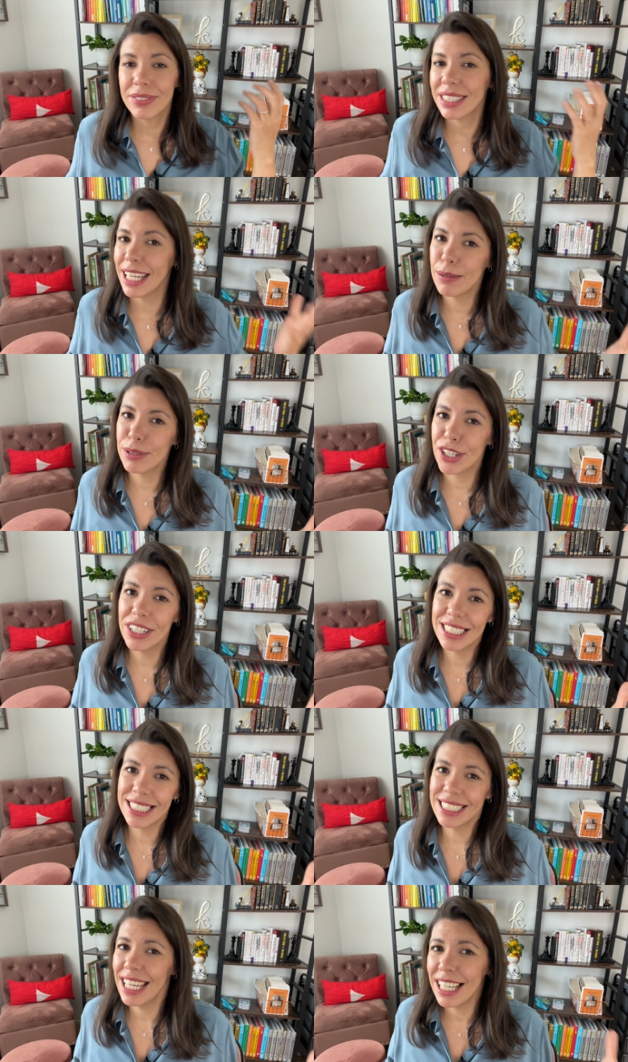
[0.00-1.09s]
then I'm sorry
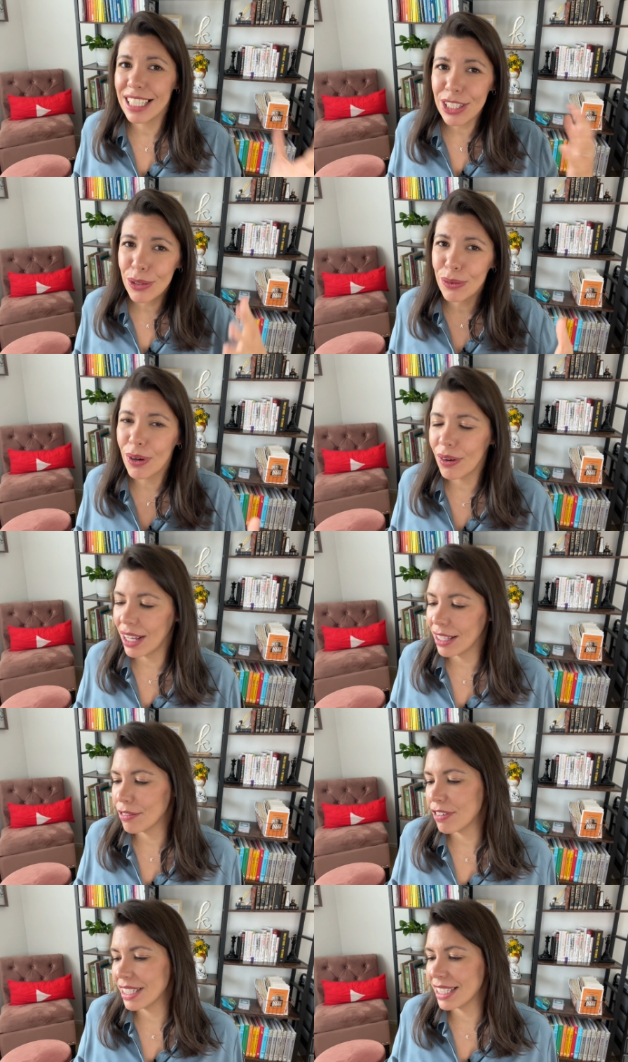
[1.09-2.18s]
to say, to quote
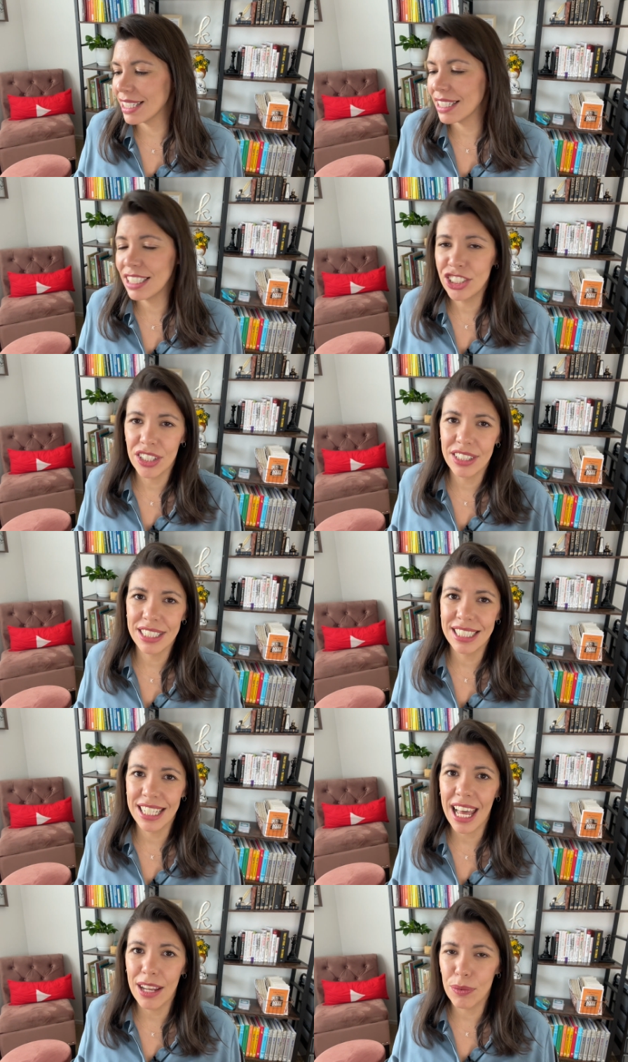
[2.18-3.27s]
Ella Frances Lynch here, the
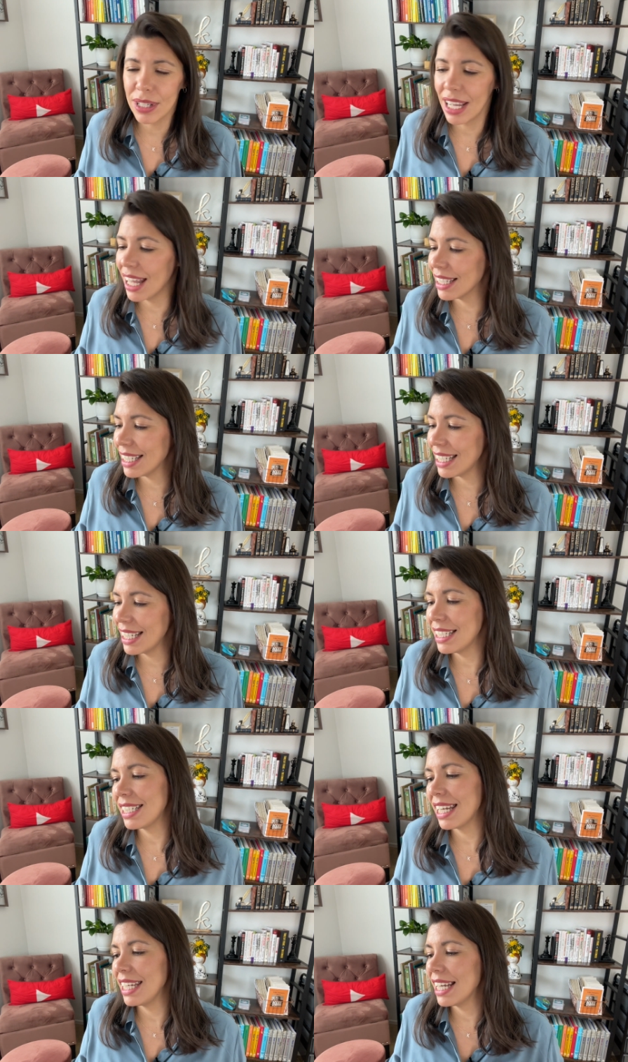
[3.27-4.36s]
sad reality
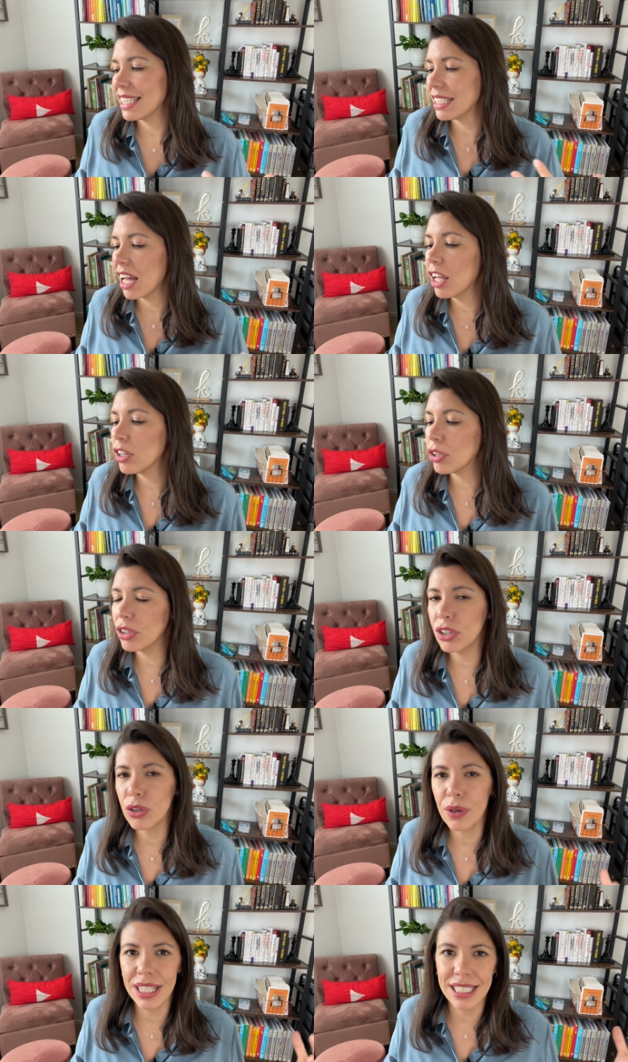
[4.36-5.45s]
is that he has not learned the
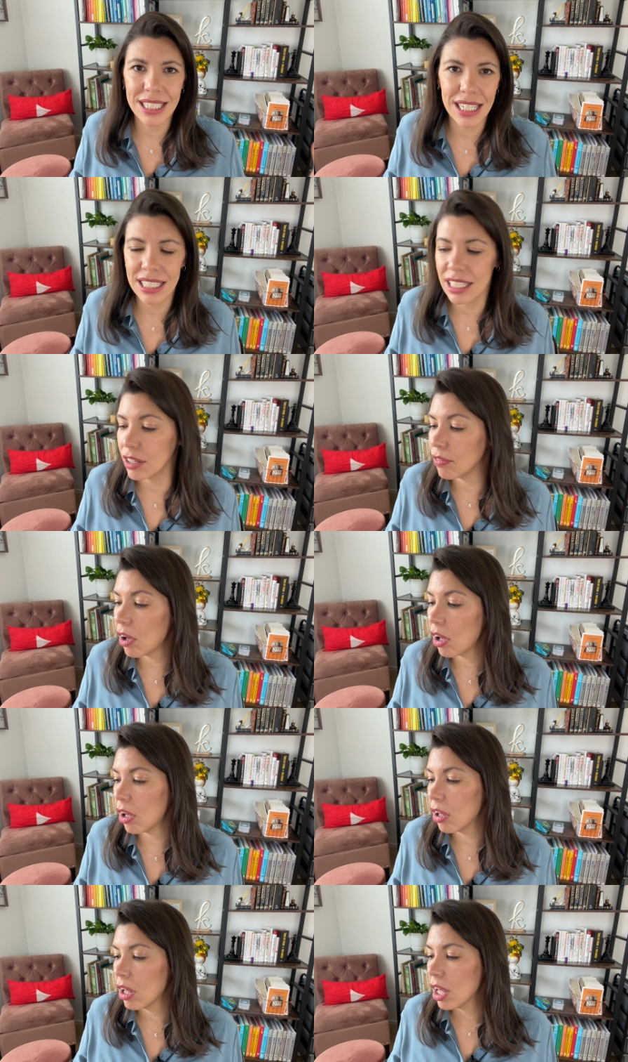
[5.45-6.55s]
greatest lesson of
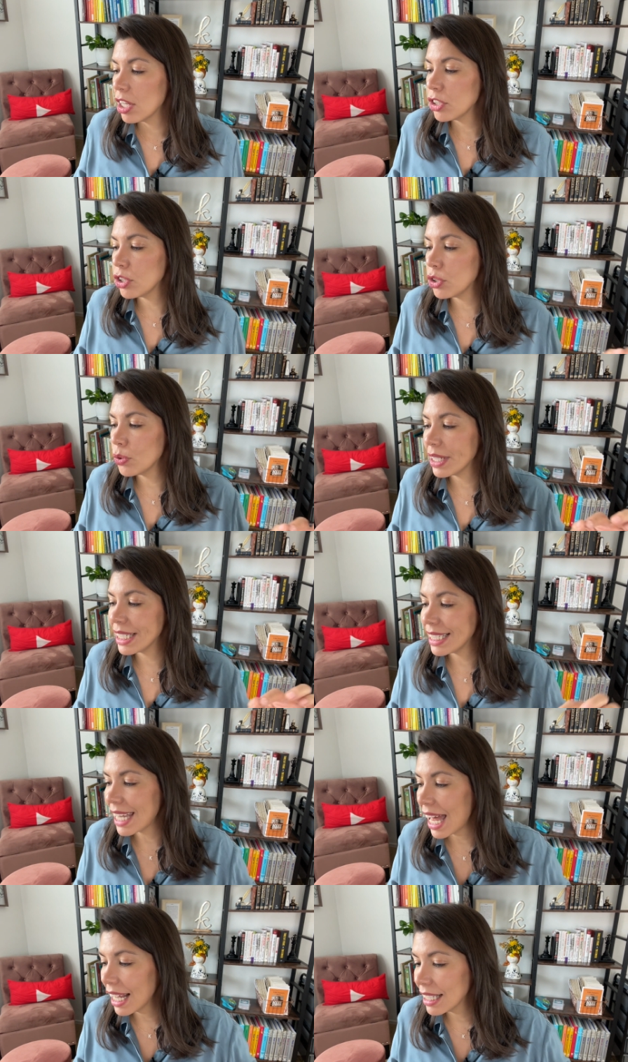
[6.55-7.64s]
all, to do
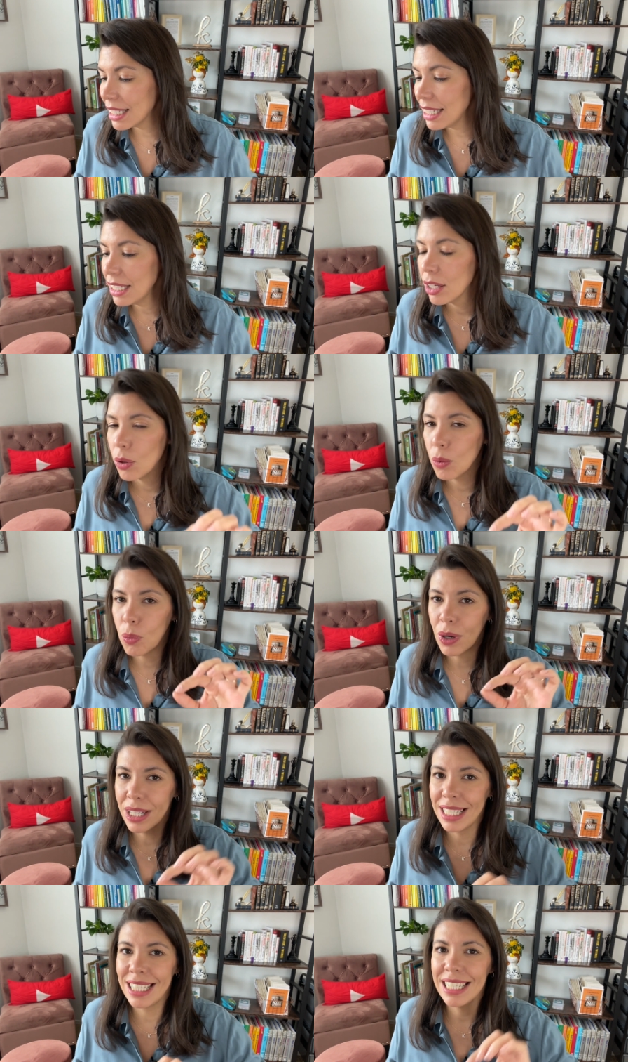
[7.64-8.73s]
exactly
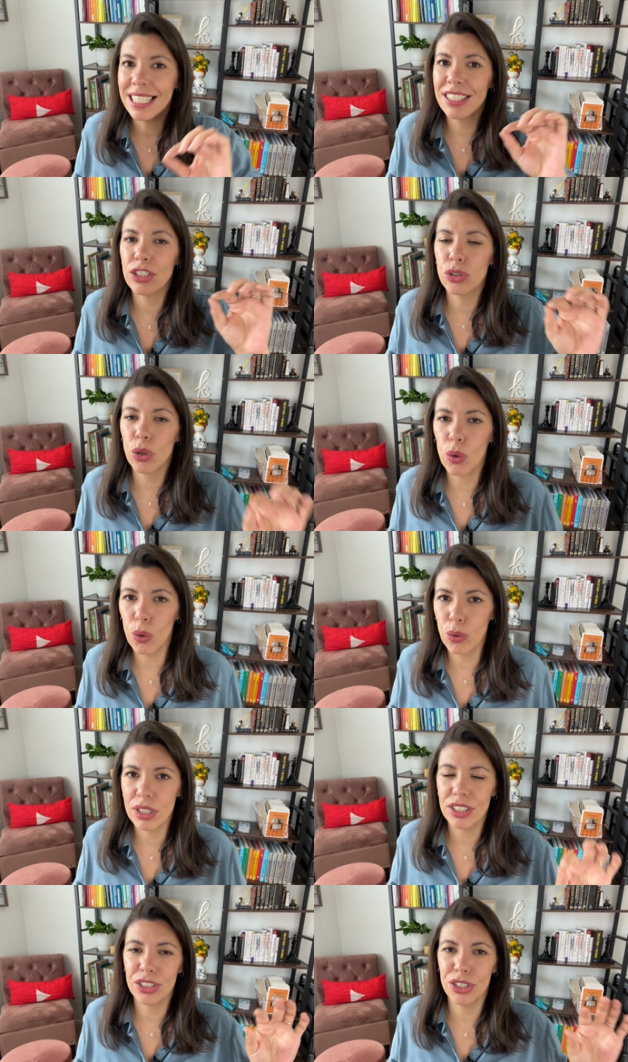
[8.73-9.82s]
what he is told
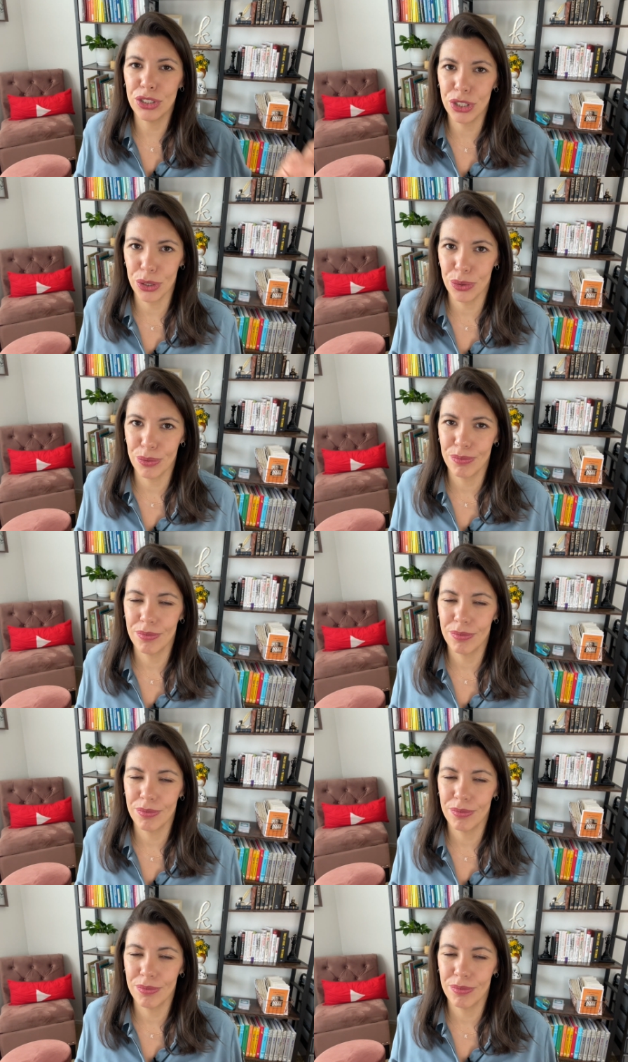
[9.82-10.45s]
to do.